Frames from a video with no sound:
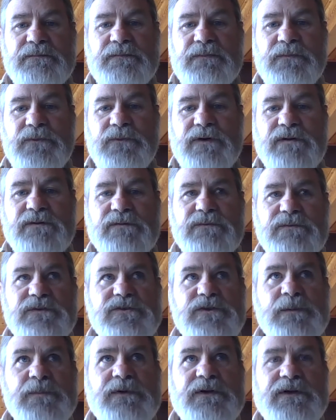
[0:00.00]
one
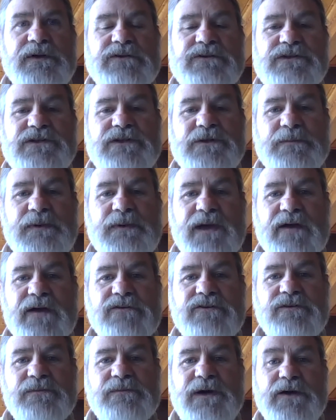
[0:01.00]
was up on Engineer
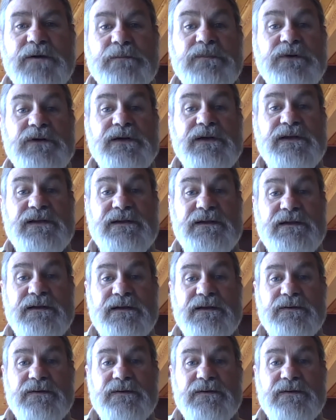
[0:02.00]
Pass in Michael Breen,